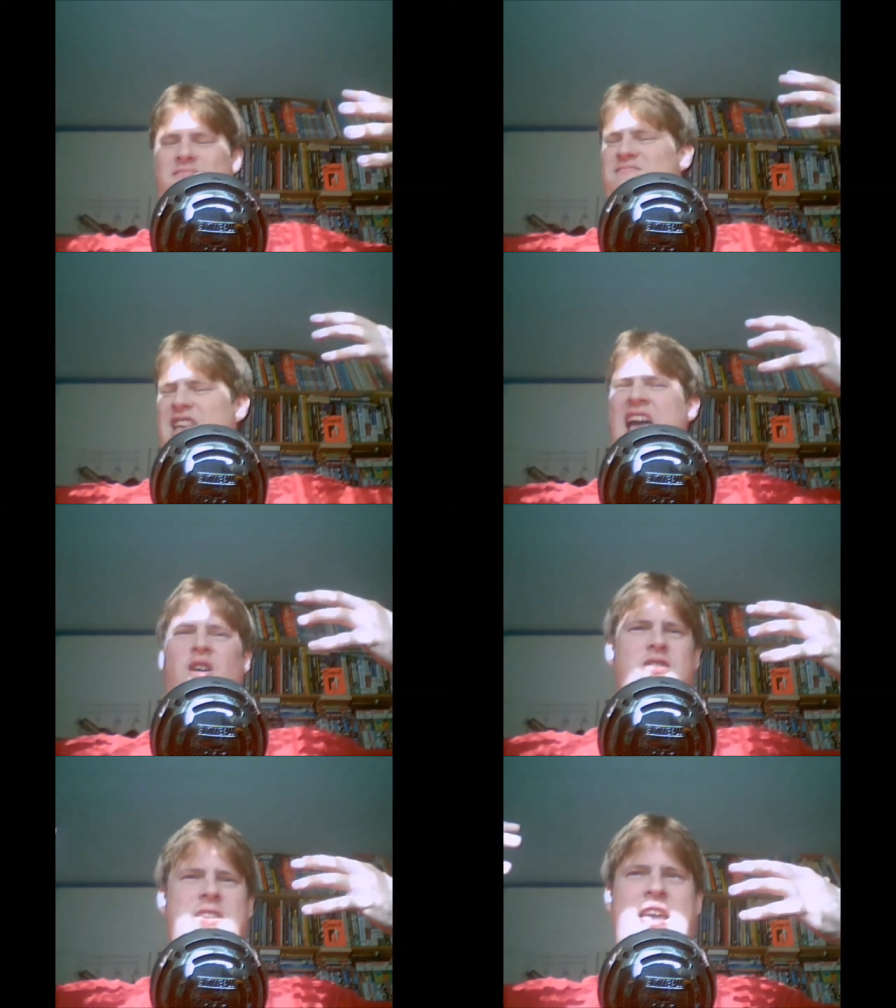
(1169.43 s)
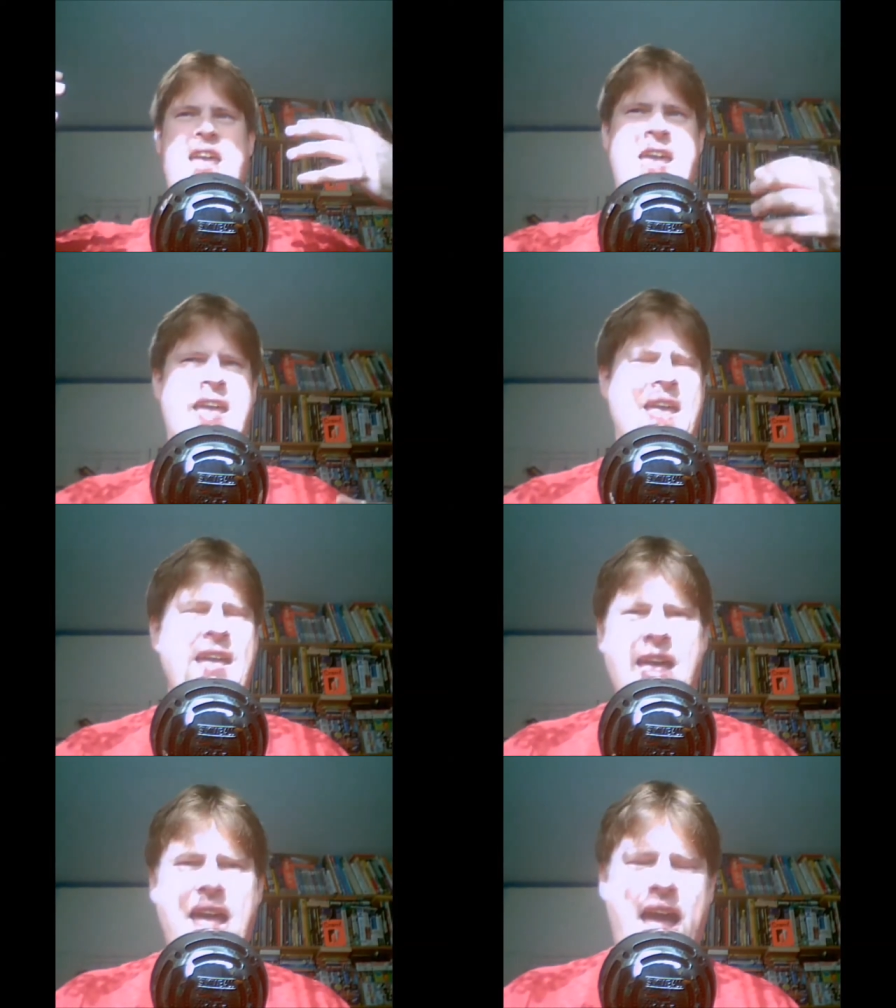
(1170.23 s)
out to here,
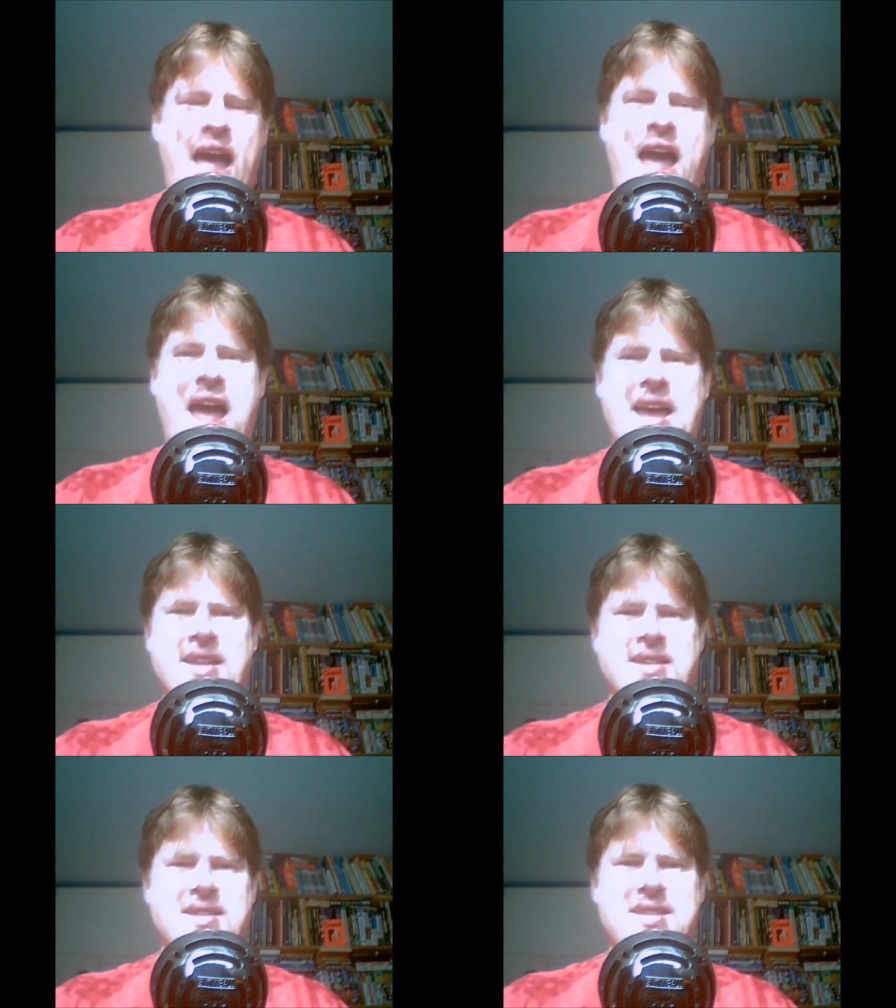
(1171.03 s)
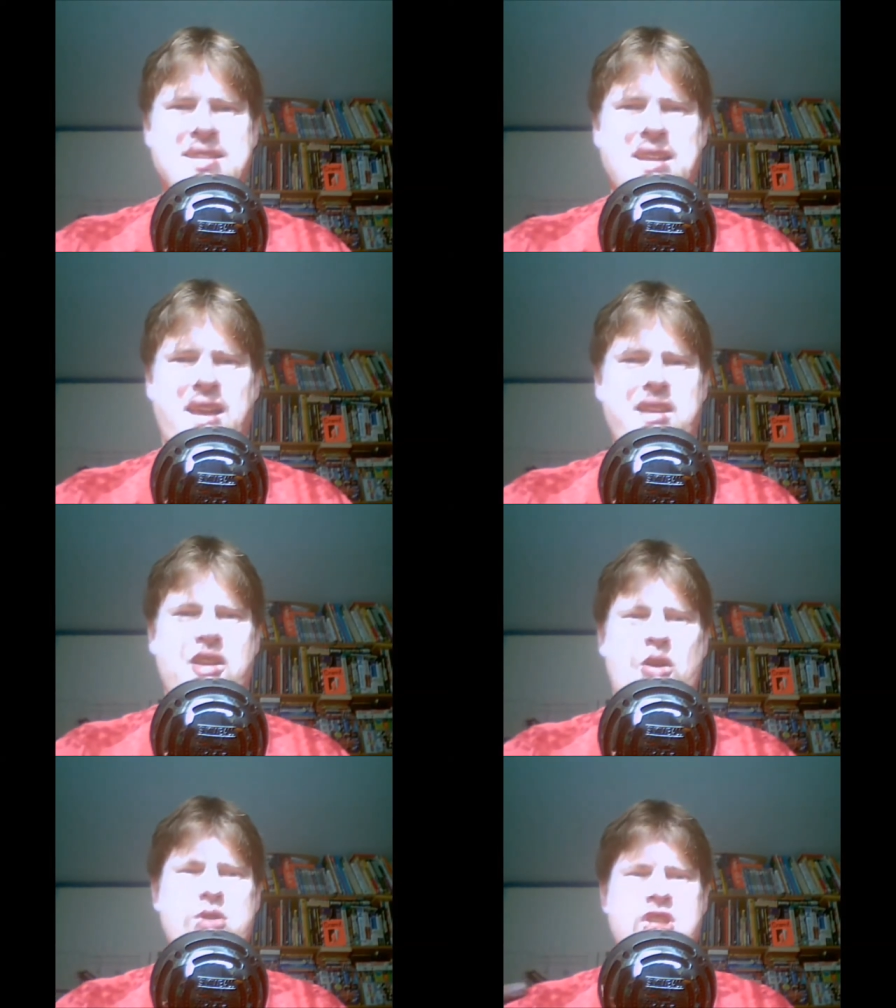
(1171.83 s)
and you
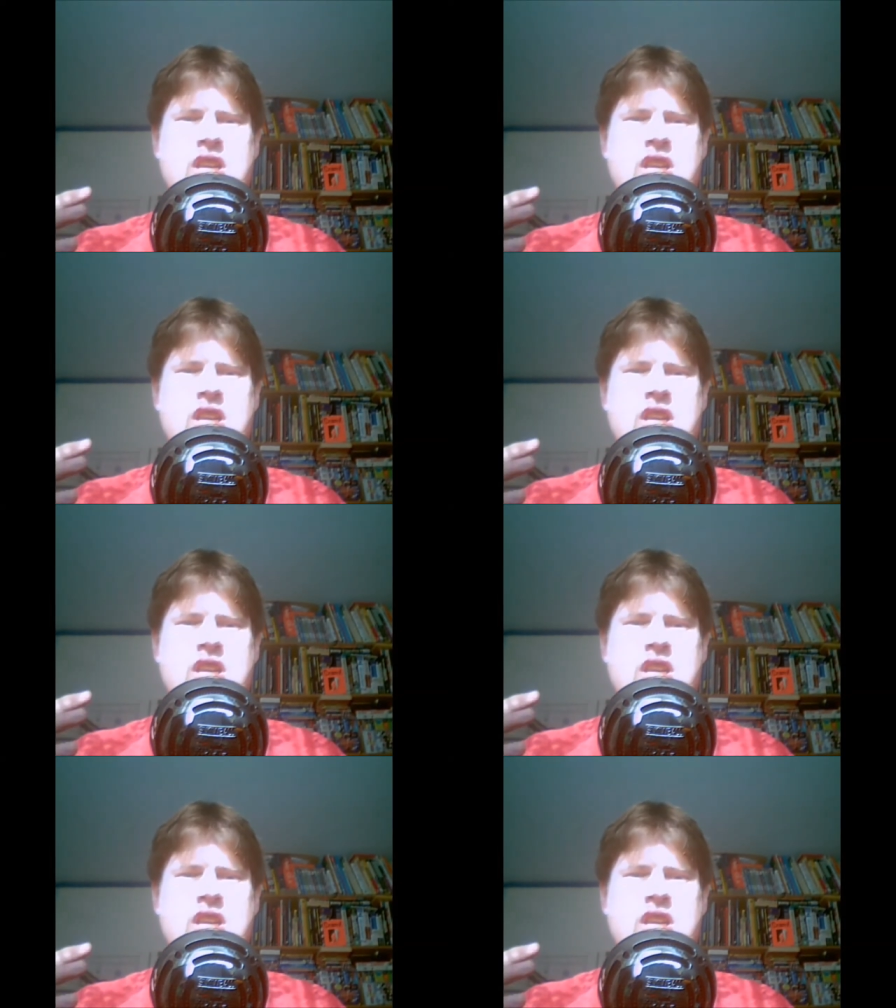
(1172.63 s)
know, she